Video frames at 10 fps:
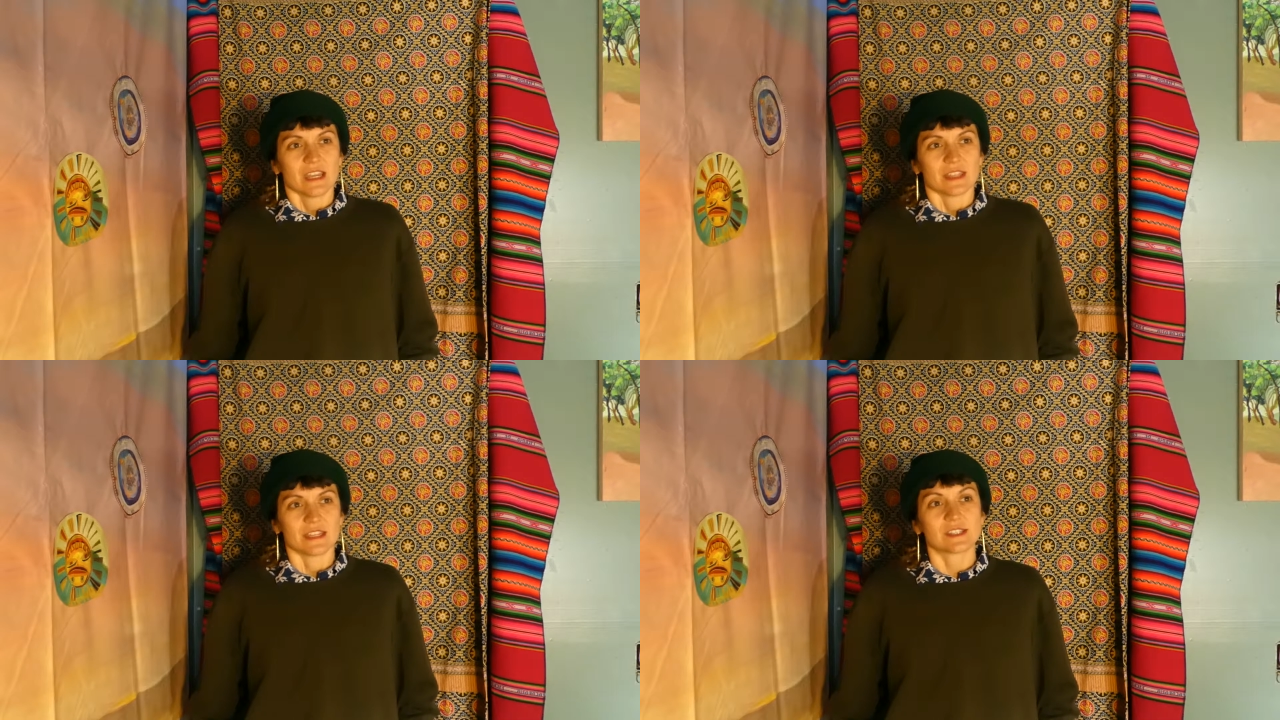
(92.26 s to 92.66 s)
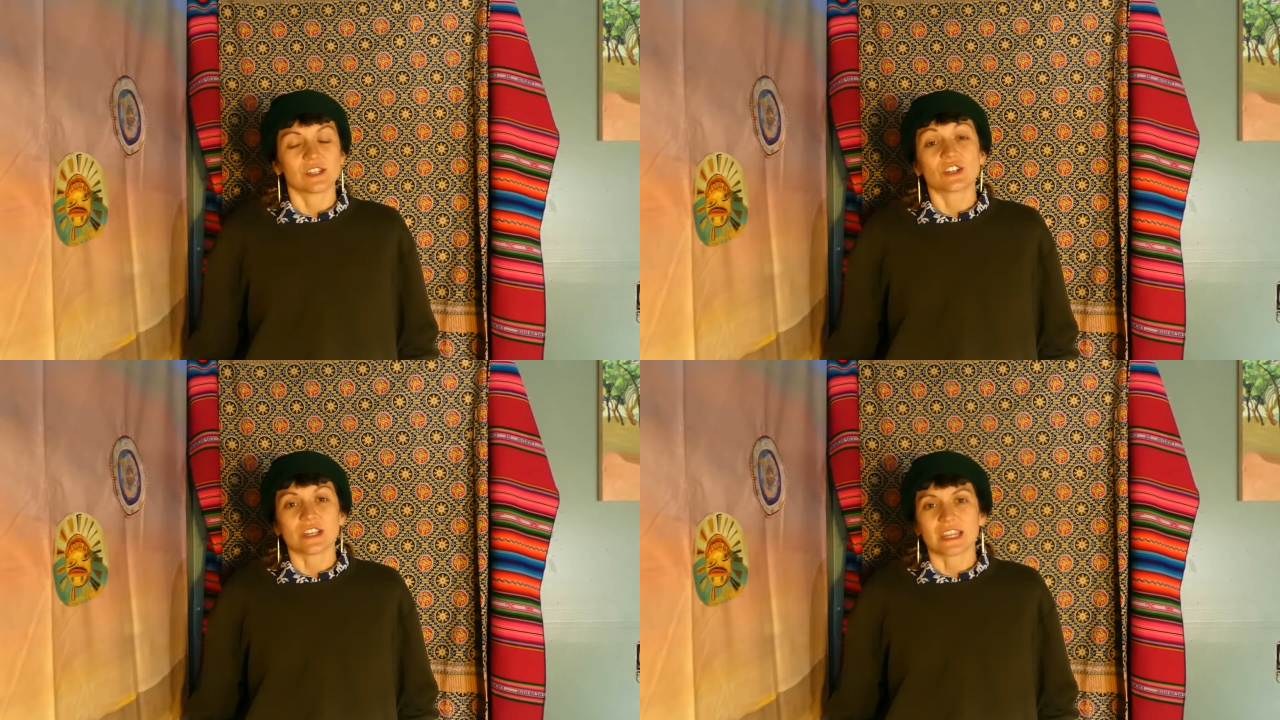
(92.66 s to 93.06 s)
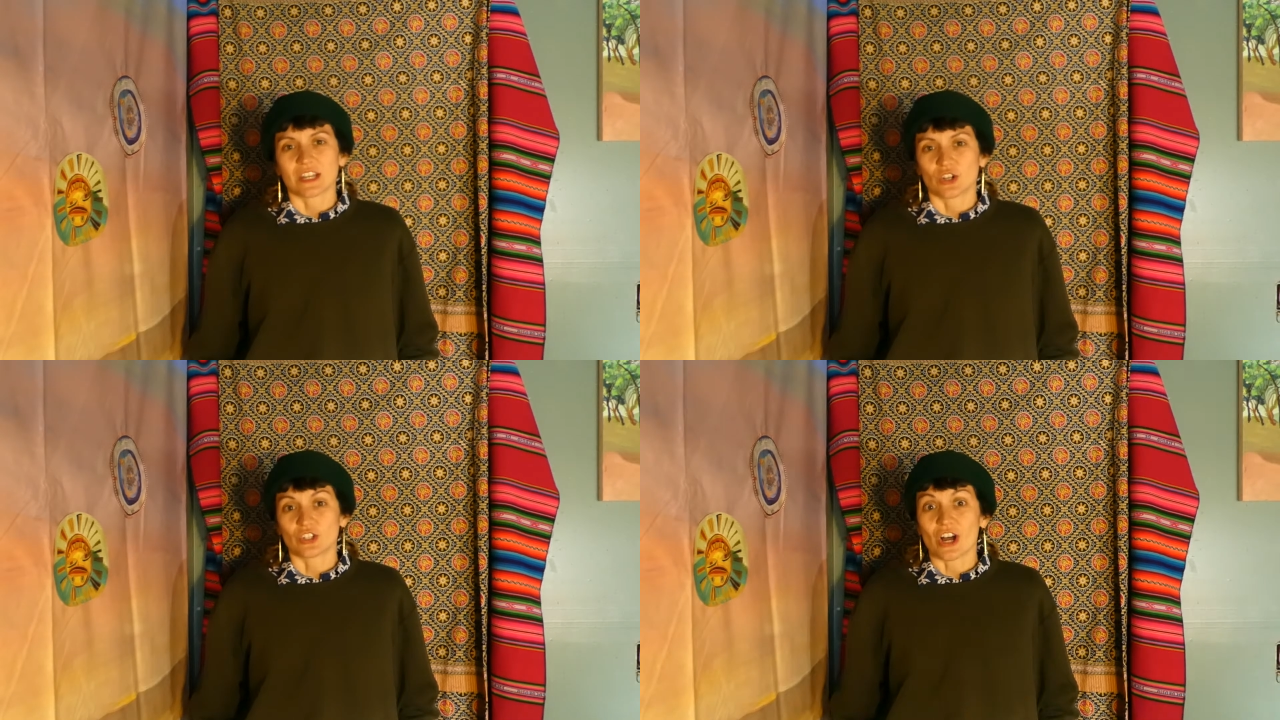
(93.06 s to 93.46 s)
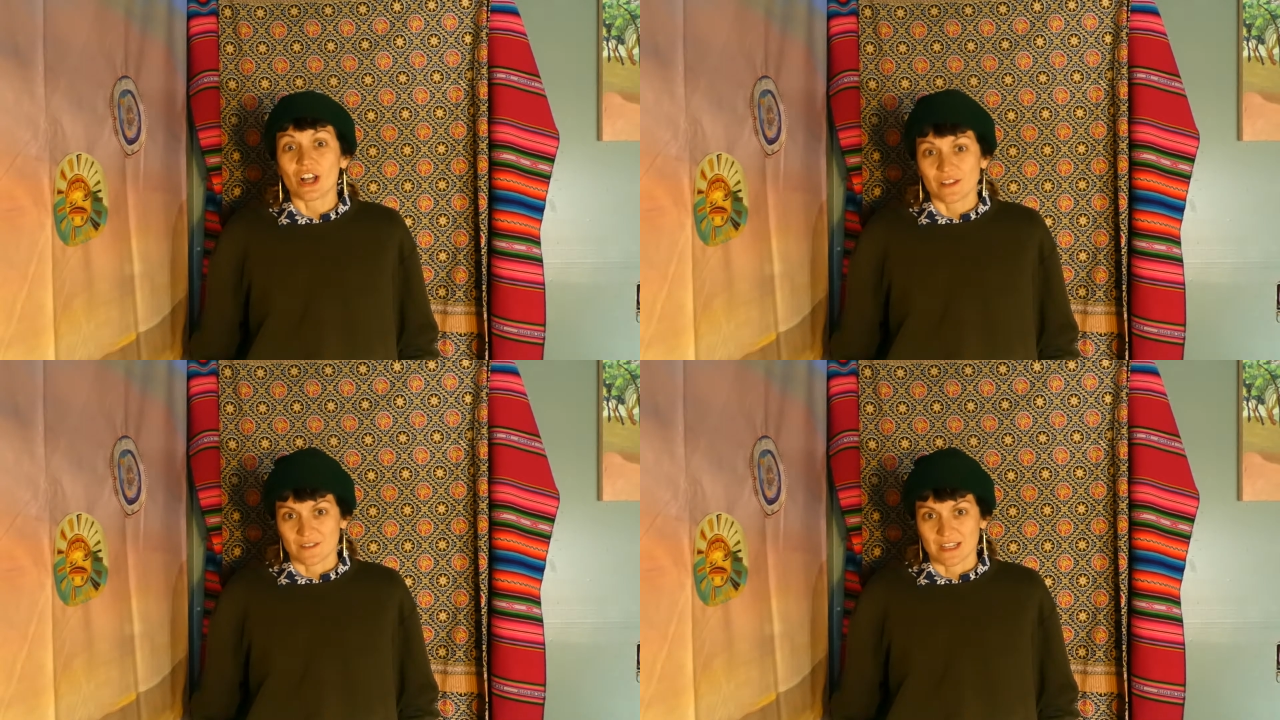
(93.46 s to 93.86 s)
this degree can hold
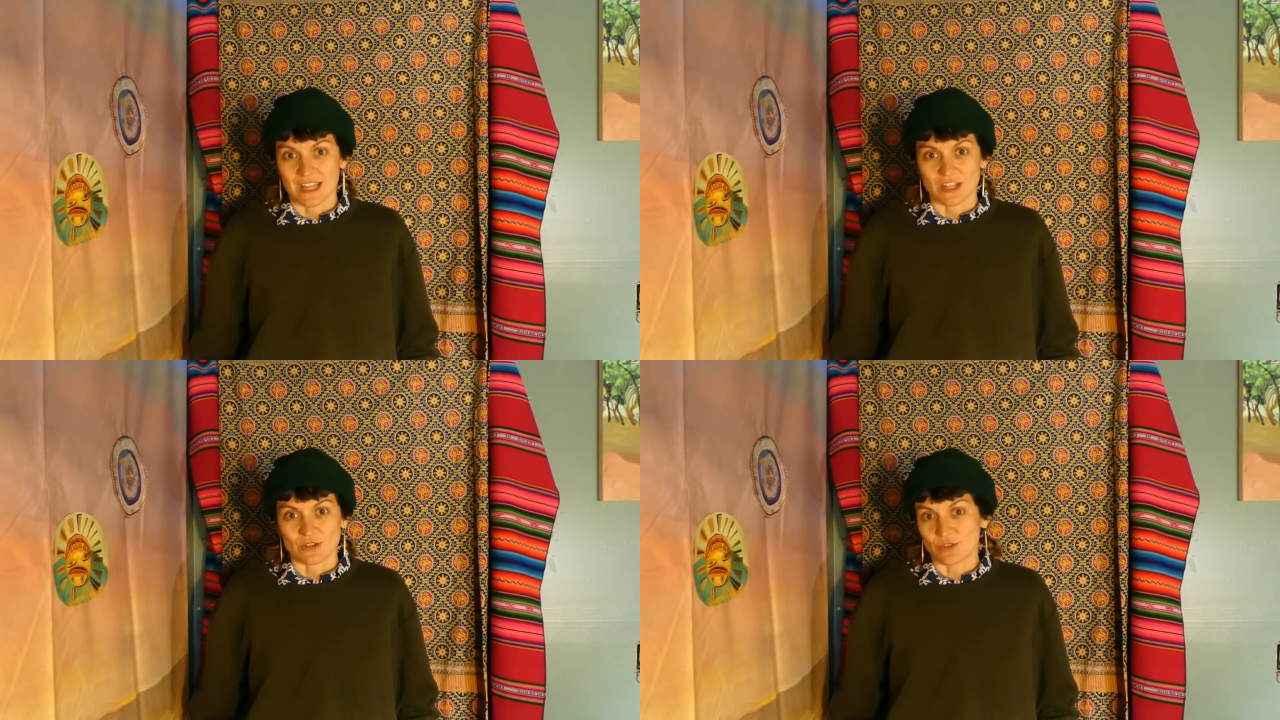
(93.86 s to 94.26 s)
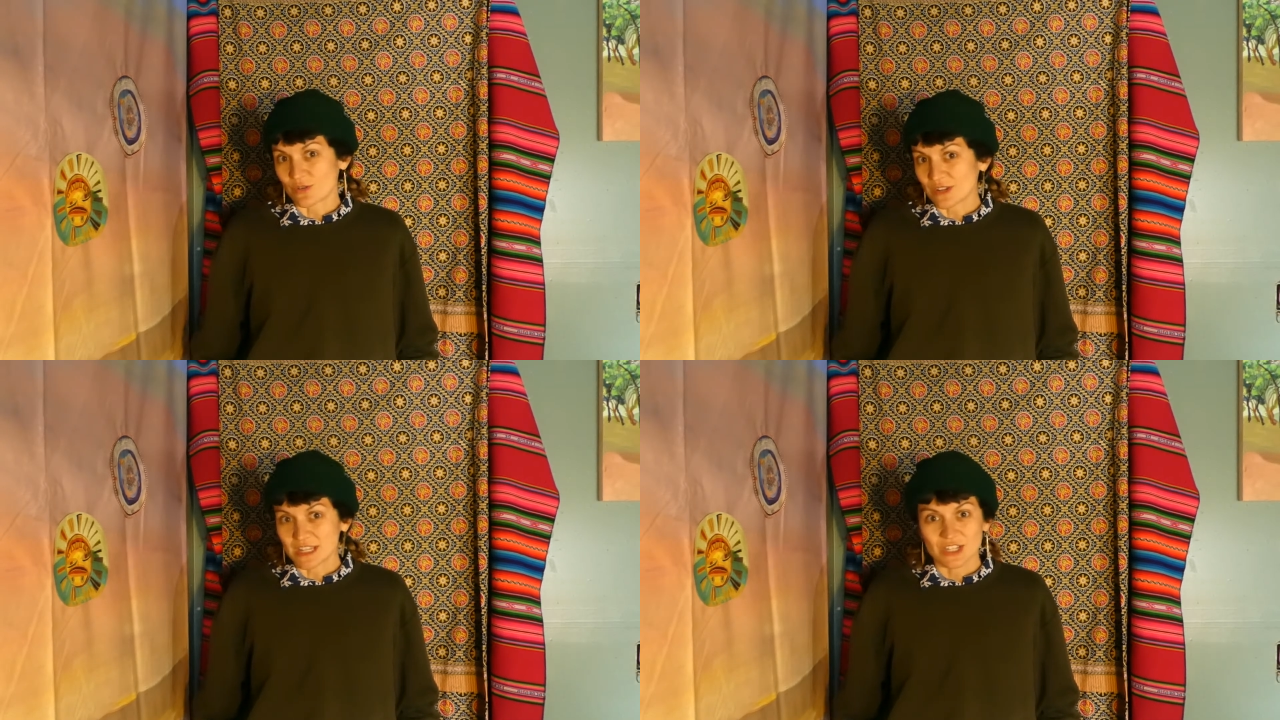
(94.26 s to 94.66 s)
all of it, and you don't need